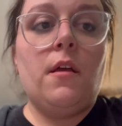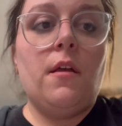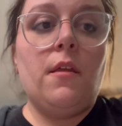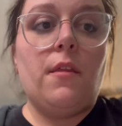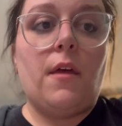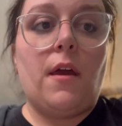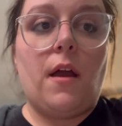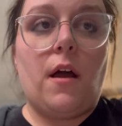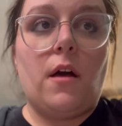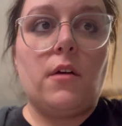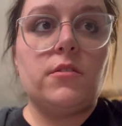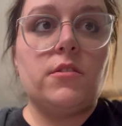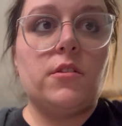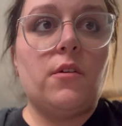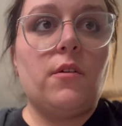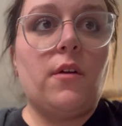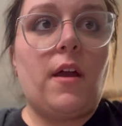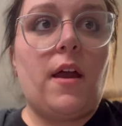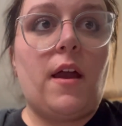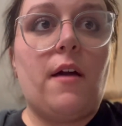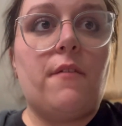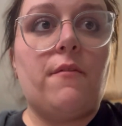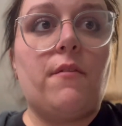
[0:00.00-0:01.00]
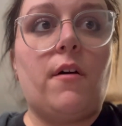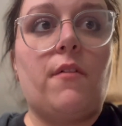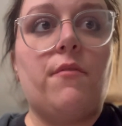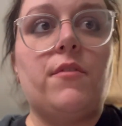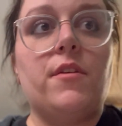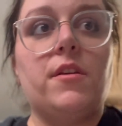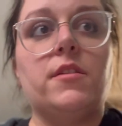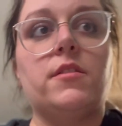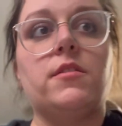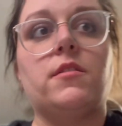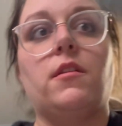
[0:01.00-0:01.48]
They also have, of
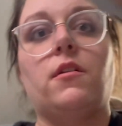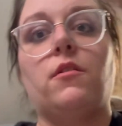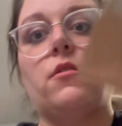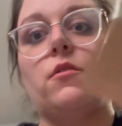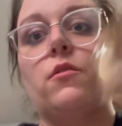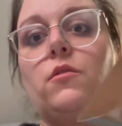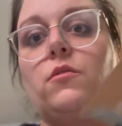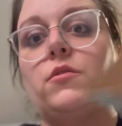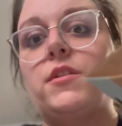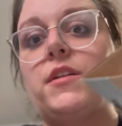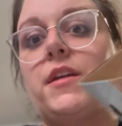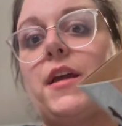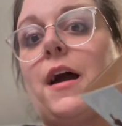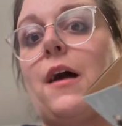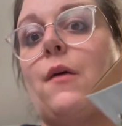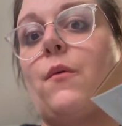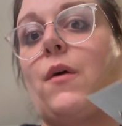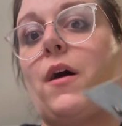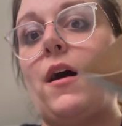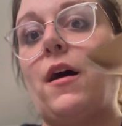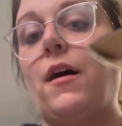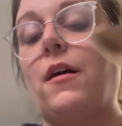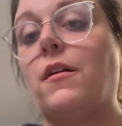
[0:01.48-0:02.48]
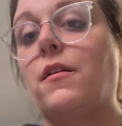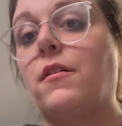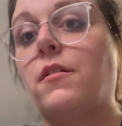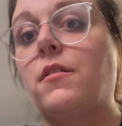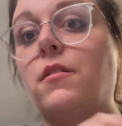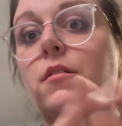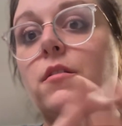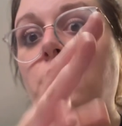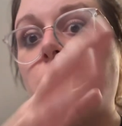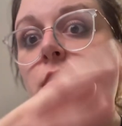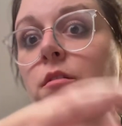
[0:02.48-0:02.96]
this little DIY
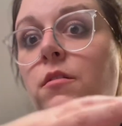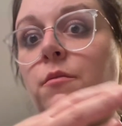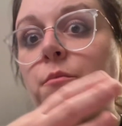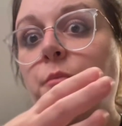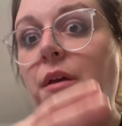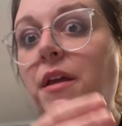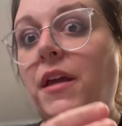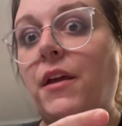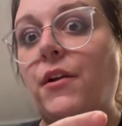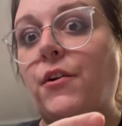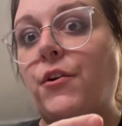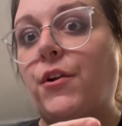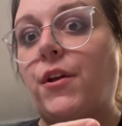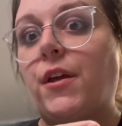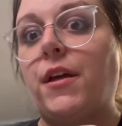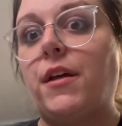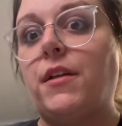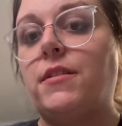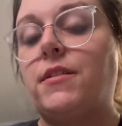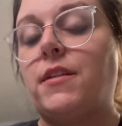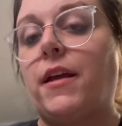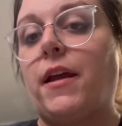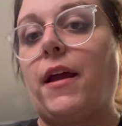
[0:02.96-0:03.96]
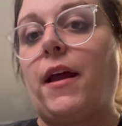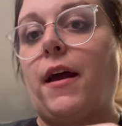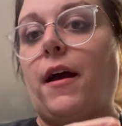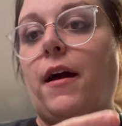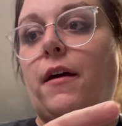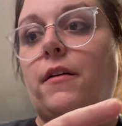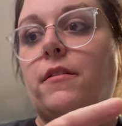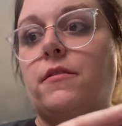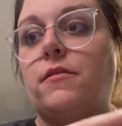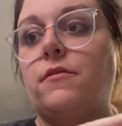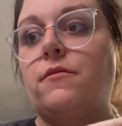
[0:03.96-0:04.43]
beginner kits, they
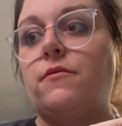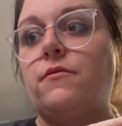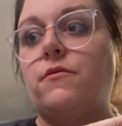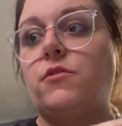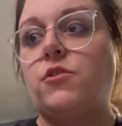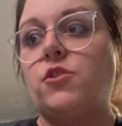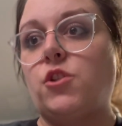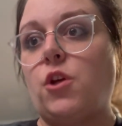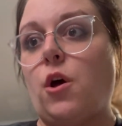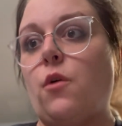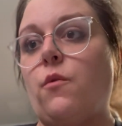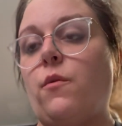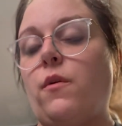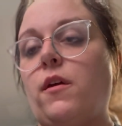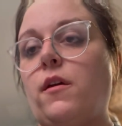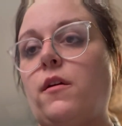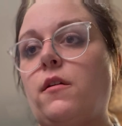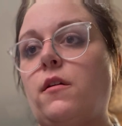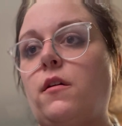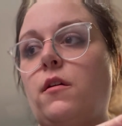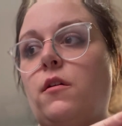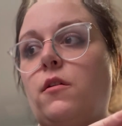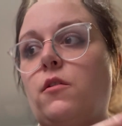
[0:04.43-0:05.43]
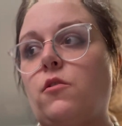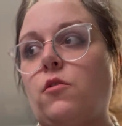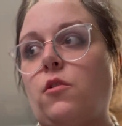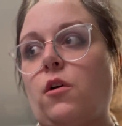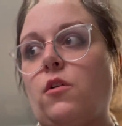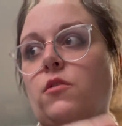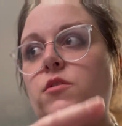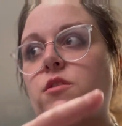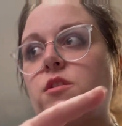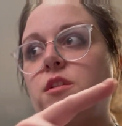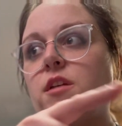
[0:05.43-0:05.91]
had sewing,
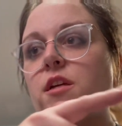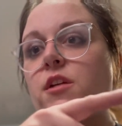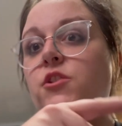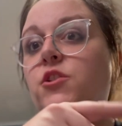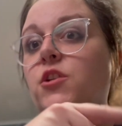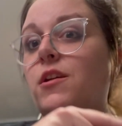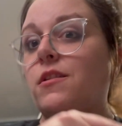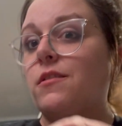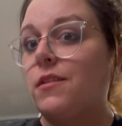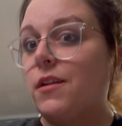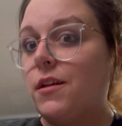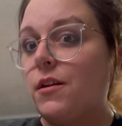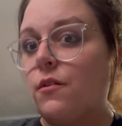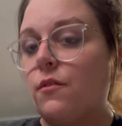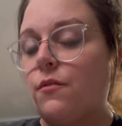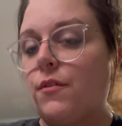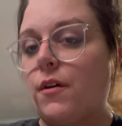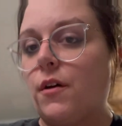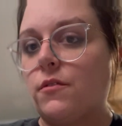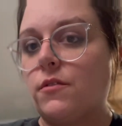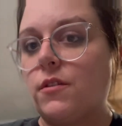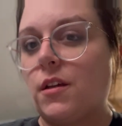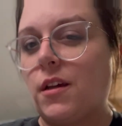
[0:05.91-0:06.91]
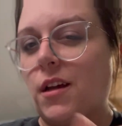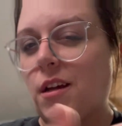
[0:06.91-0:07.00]
cross stitch, and needle felting.